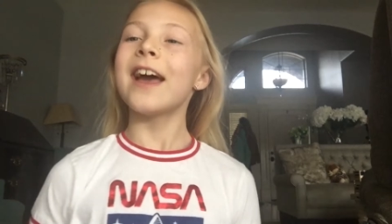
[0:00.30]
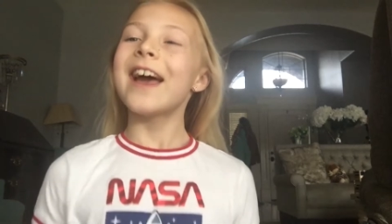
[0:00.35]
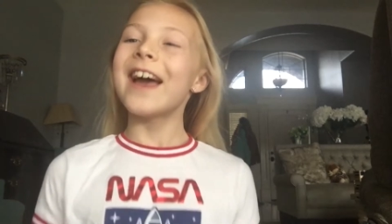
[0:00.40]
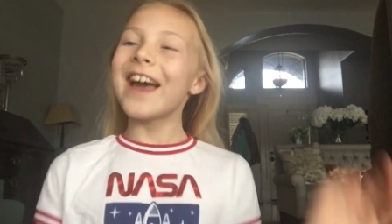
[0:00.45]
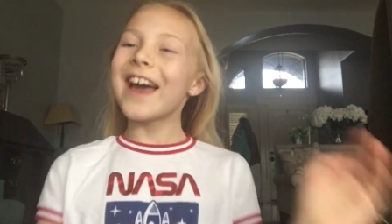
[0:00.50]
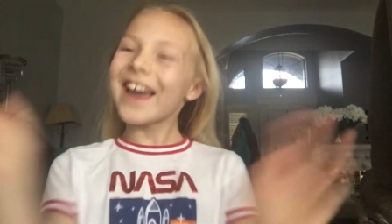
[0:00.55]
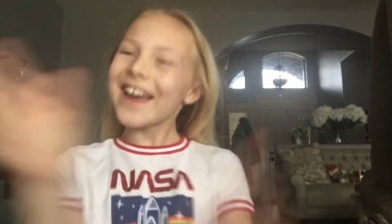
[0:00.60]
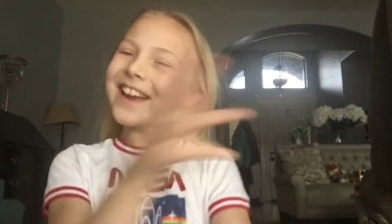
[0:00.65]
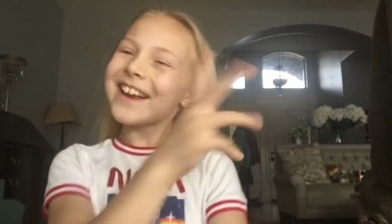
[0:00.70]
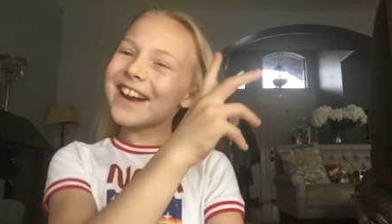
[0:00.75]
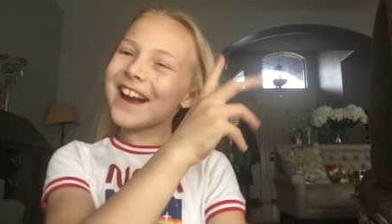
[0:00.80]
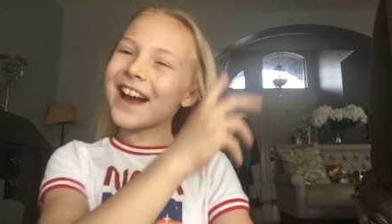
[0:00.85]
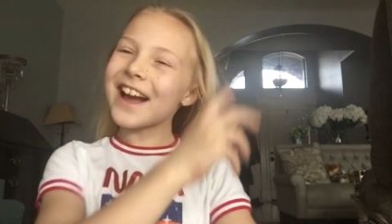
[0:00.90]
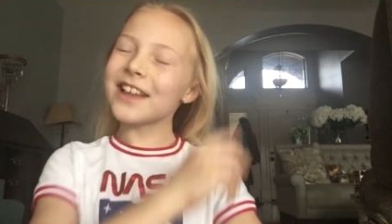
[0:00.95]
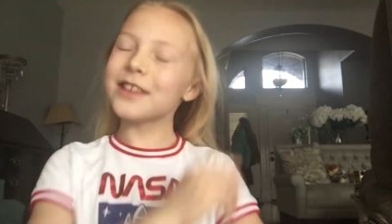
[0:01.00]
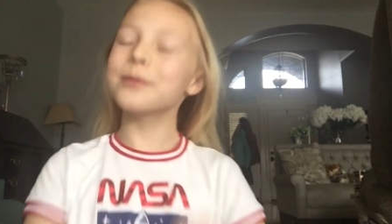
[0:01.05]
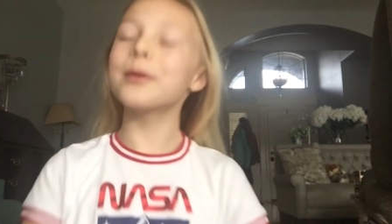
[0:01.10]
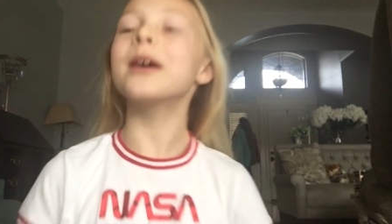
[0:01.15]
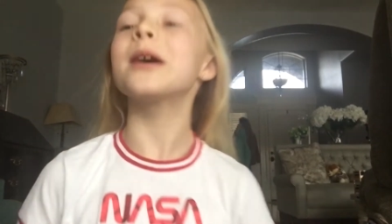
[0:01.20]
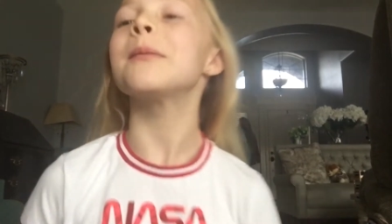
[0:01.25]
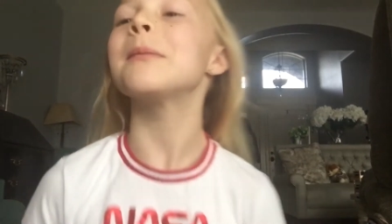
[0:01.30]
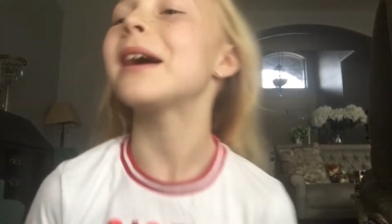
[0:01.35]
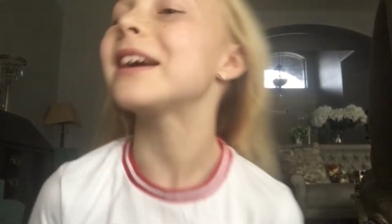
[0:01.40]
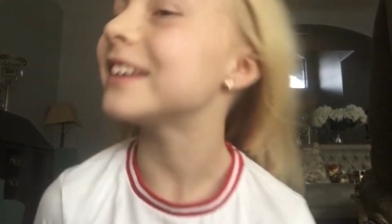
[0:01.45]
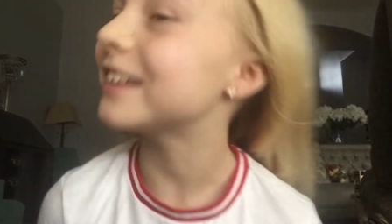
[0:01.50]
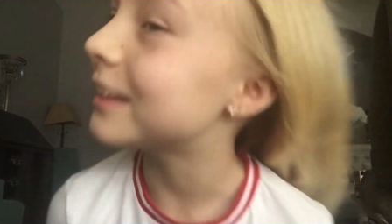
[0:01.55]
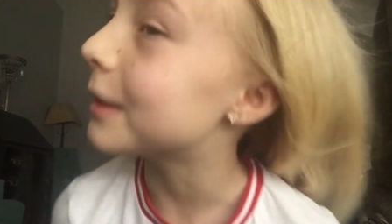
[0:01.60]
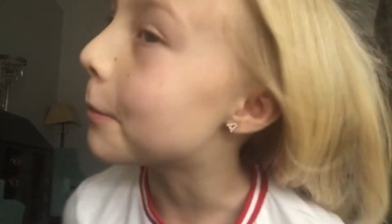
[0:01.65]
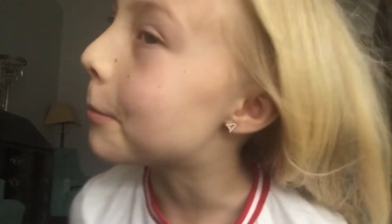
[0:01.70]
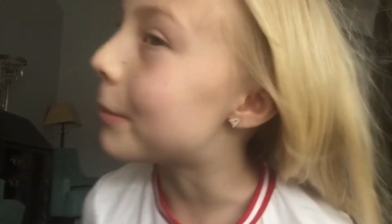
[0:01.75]
Hey guys, welcome back
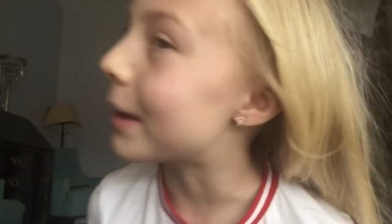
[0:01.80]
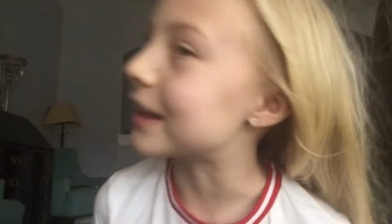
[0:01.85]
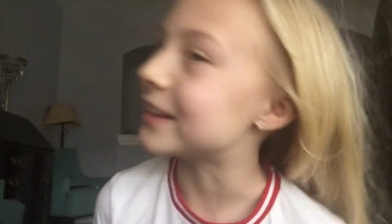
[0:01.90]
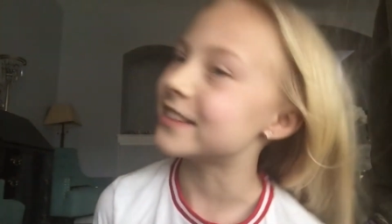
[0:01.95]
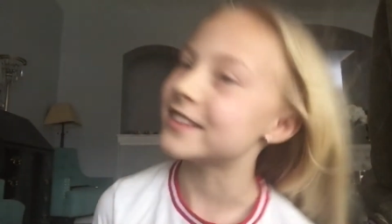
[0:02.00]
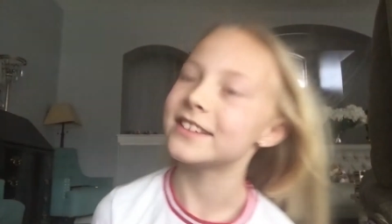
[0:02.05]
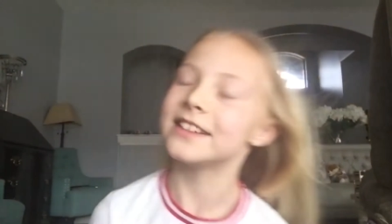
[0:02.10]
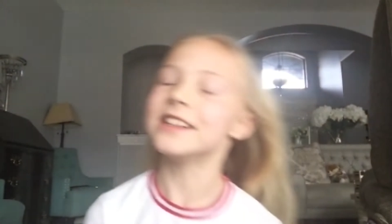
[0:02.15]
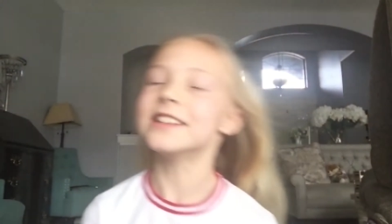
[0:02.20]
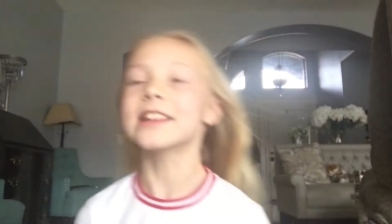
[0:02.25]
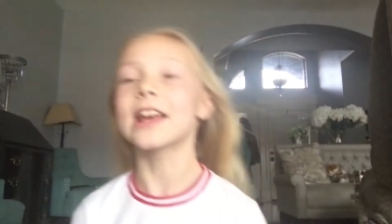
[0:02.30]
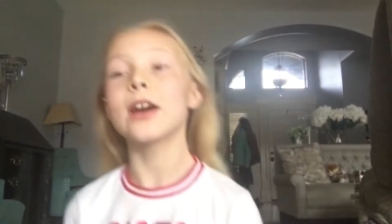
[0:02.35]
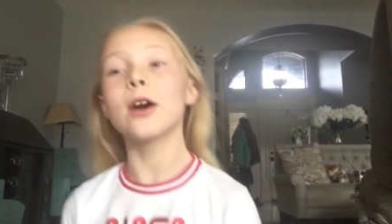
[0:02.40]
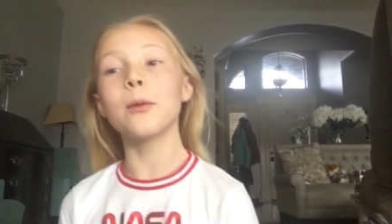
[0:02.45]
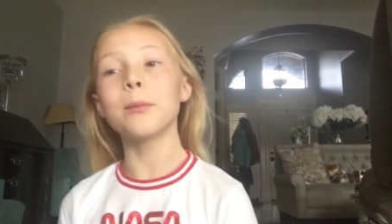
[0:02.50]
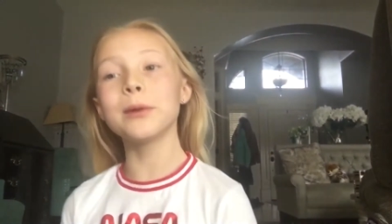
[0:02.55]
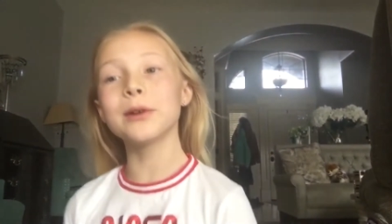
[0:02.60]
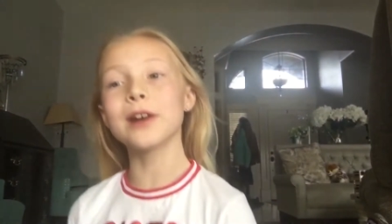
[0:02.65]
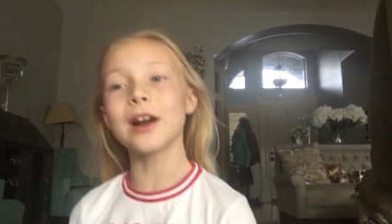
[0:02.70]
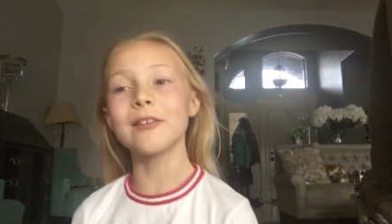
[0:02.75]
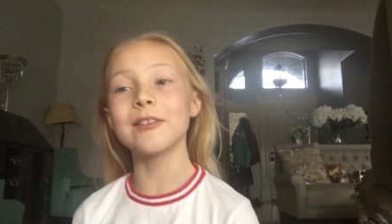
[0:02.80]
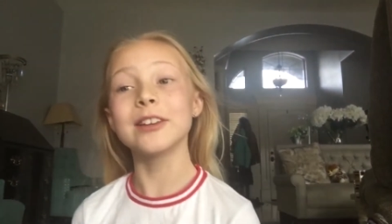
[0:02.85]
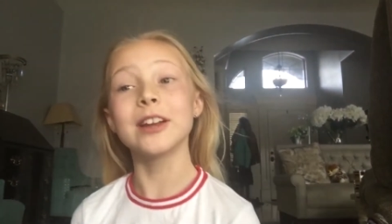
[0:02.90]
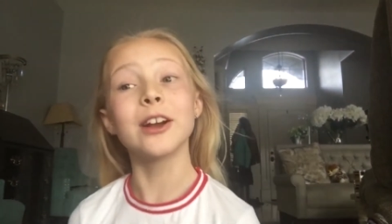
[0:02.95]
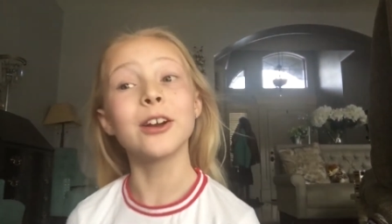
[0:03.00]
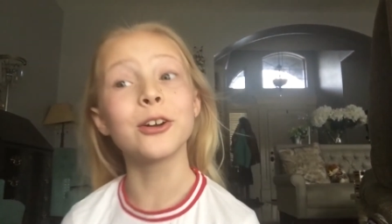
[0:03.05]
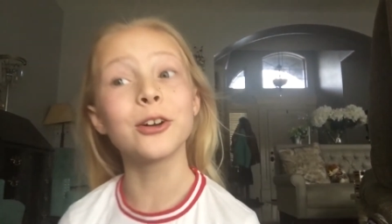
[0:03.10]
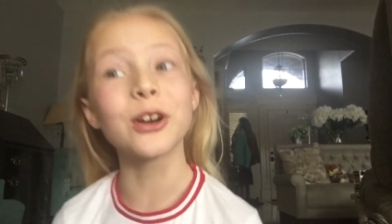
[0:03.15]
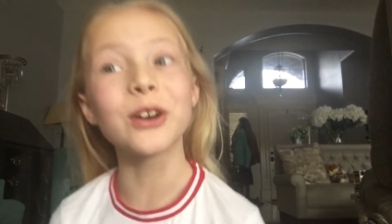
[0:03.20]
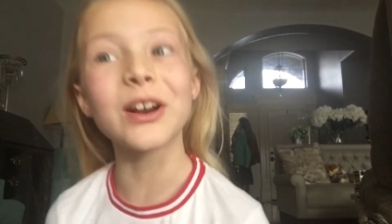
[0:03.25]
to the besties. I hope you're having a
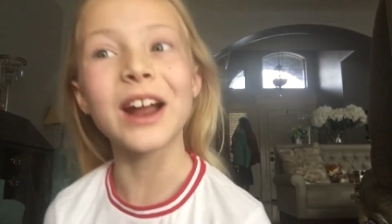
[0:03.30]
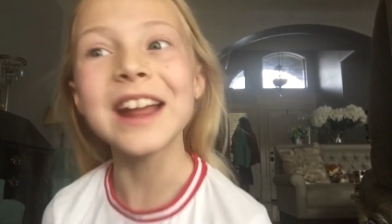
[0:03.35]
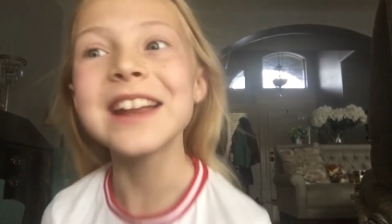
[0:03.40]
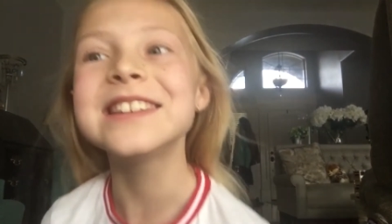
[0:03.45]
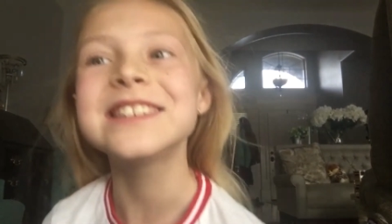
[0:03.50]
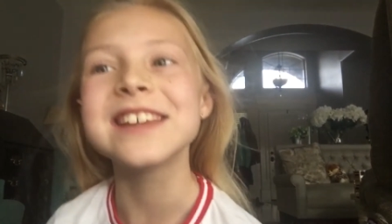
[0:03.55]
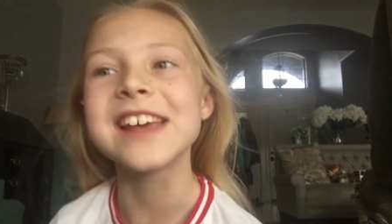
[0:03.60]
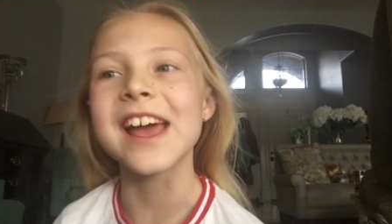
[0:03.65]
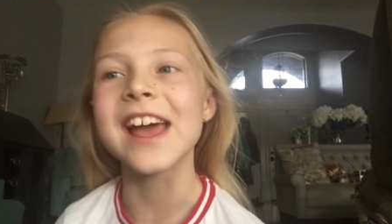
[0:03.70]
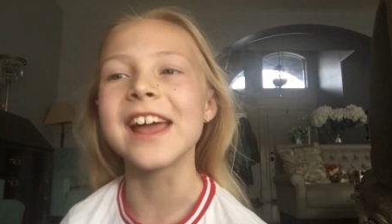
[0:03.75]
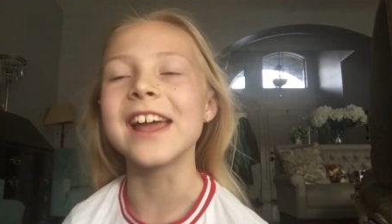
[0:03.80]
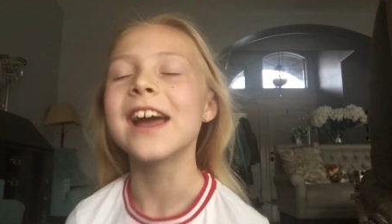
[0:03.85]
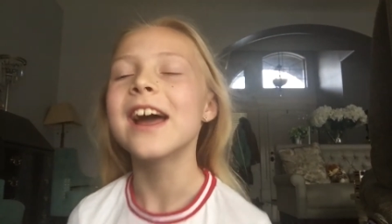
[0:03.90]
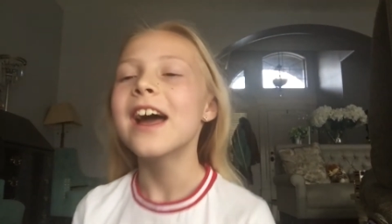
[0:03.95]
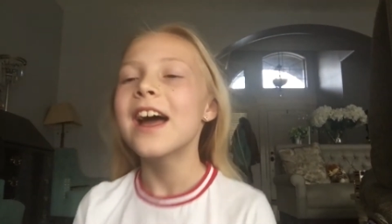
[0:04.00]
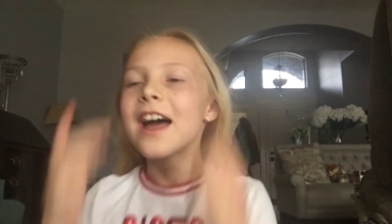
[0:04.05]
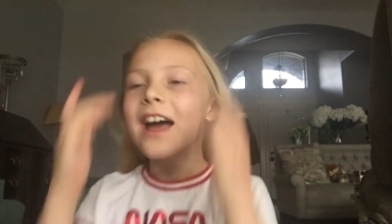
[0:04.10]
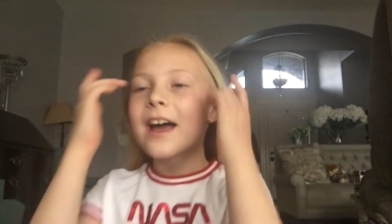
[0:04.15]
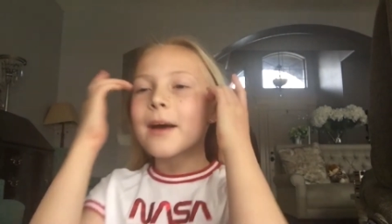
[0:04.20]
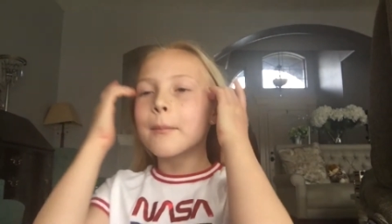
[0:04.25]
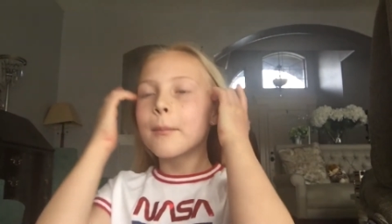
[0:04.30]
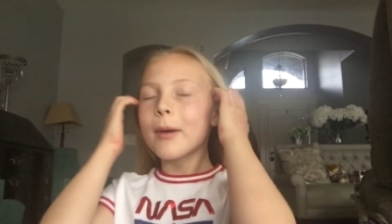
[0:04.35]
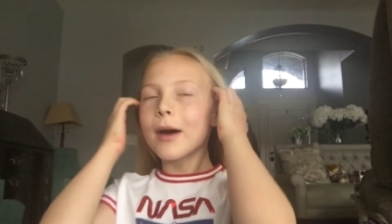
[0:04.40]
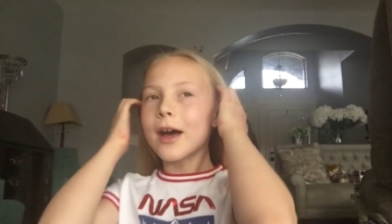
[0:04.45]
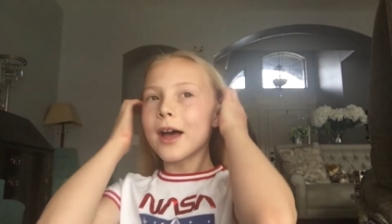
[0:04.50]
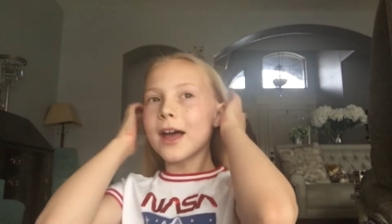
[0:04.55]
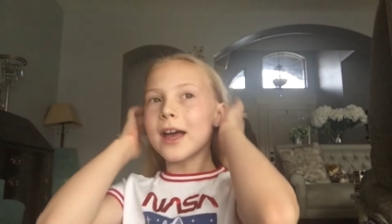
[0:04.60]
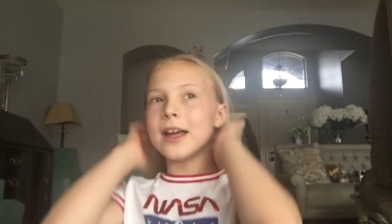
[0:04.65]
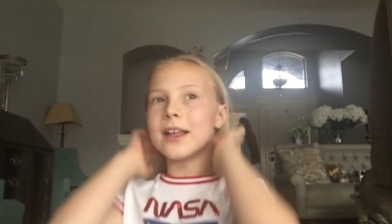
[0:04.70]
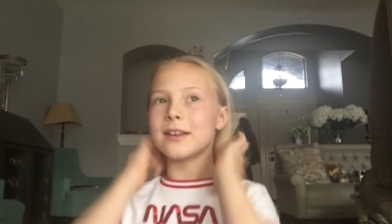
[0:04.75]
great day,
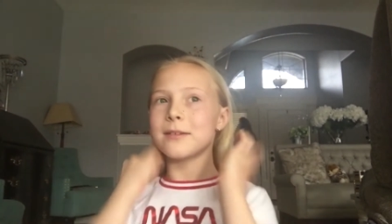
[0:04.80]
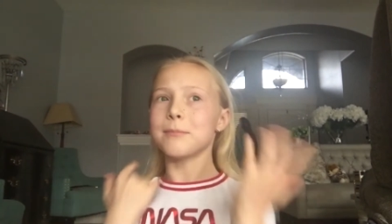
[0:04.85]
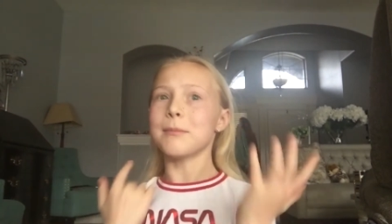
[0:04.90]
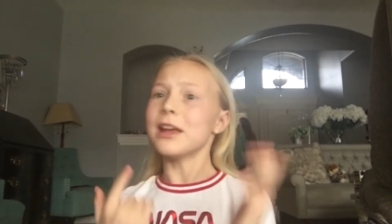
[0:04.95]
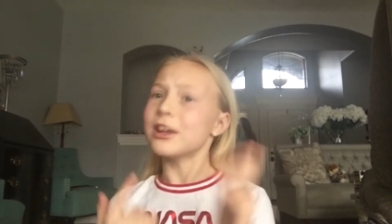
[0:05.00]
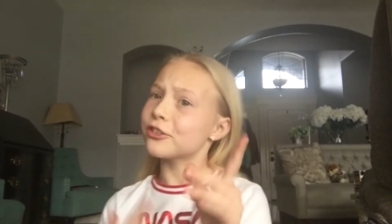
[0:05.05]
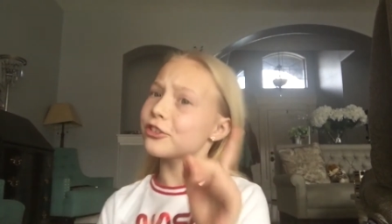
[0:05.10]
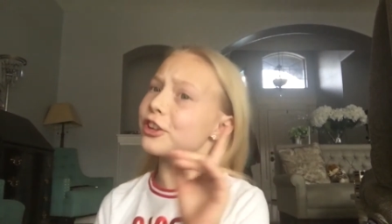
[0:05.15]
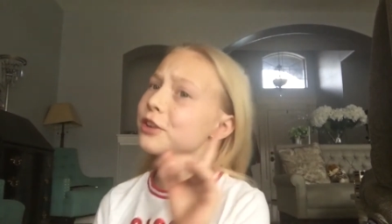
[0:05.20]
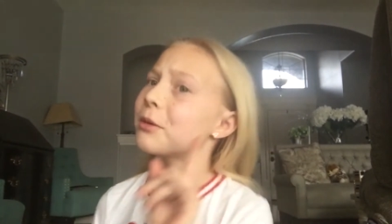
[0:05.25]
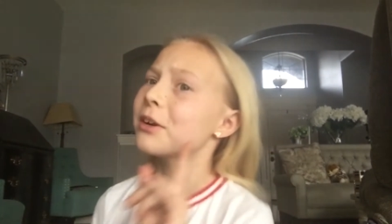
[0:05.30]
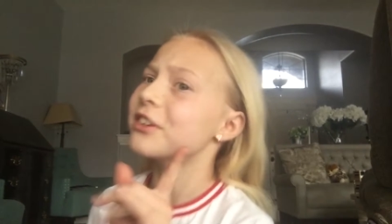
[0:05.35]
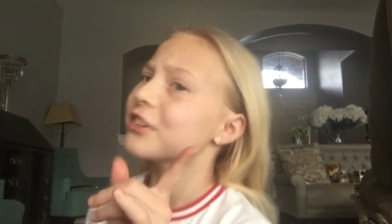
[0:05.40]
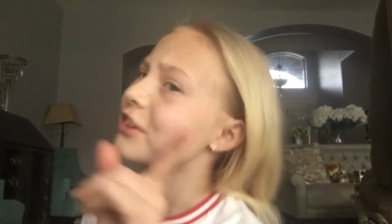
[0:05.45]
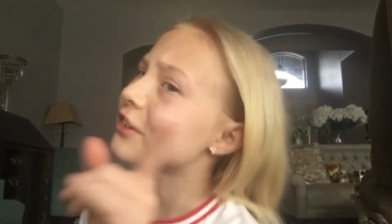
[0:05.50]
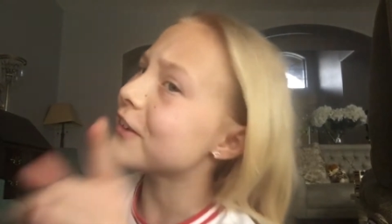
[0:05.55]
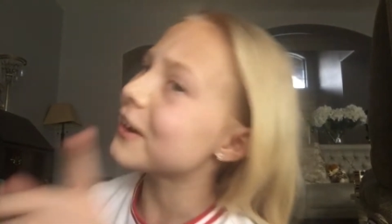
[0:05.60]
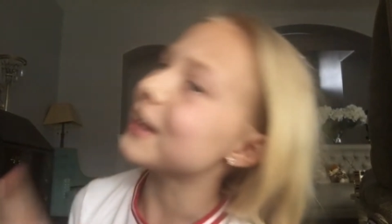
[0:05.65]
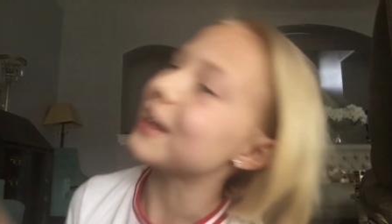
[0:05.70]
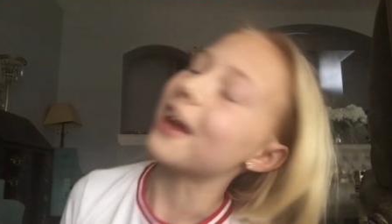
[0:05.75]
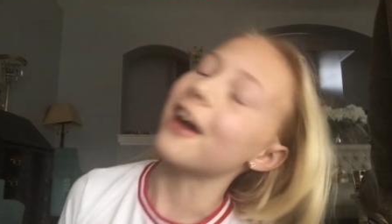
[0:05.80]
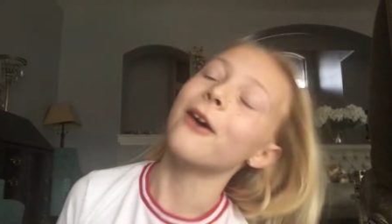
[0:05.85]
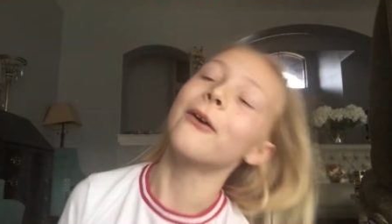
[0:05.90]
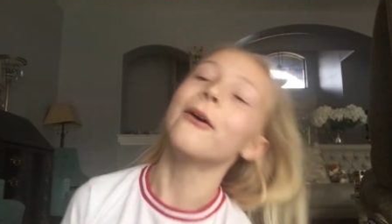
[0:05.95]
but make sure you watch this video.